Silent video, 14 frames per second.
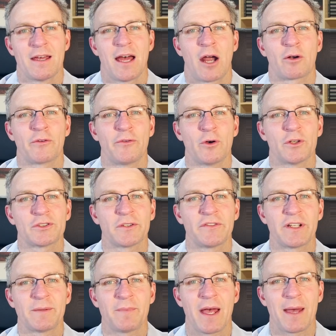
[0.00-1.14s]
A reversal of an
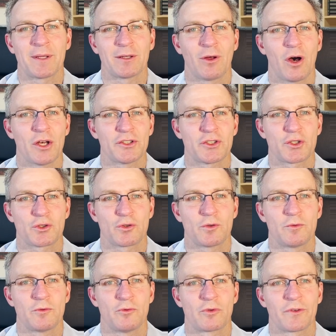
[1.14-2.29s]
impairment loss
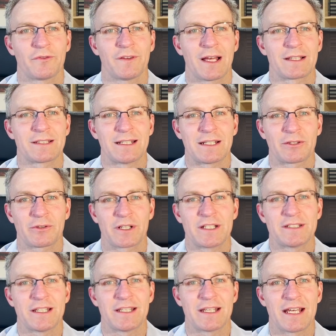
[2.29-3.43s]
should reflect an
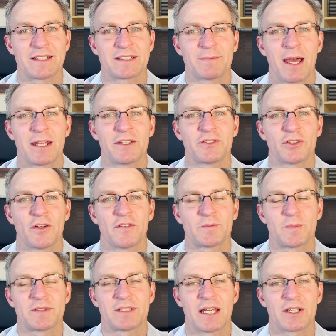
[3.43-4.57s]
increase in the estimated service
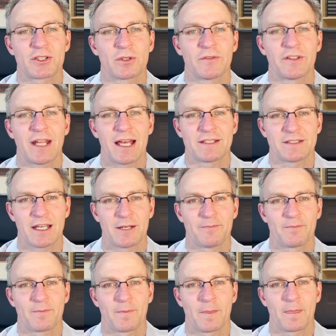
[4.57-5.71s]
potential of an asset,
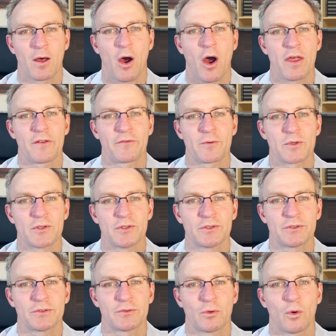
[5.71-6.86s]
either from
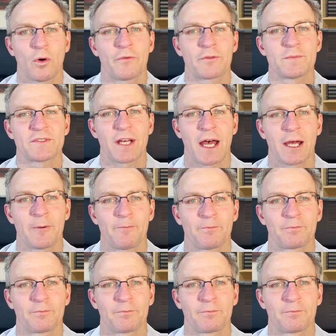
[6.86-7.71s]
use or from sale,